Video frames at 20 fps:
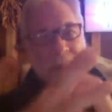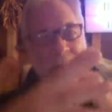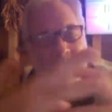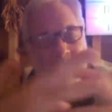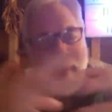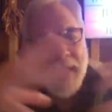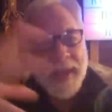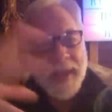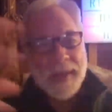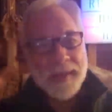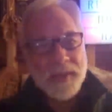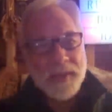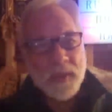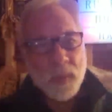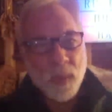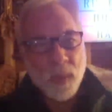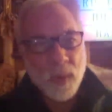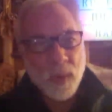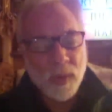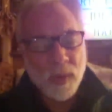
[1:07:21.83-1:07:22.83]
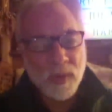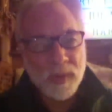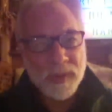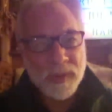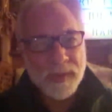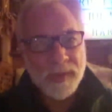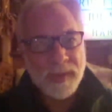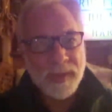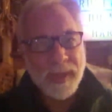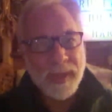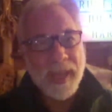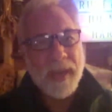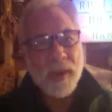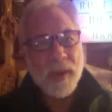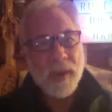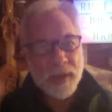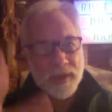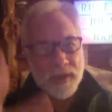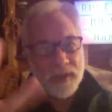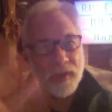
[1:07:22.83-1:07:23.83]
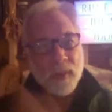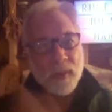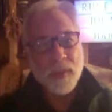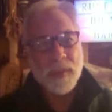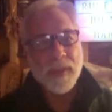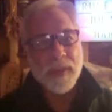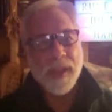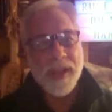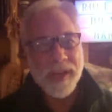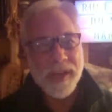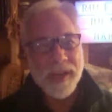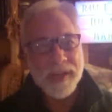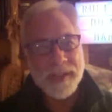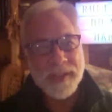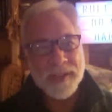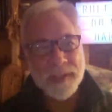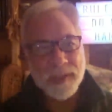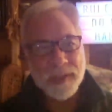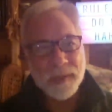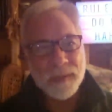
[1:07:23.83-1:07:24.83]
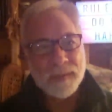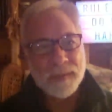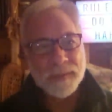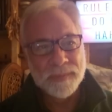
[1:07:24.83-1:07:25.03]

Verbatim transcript: men's world and also with ladies too.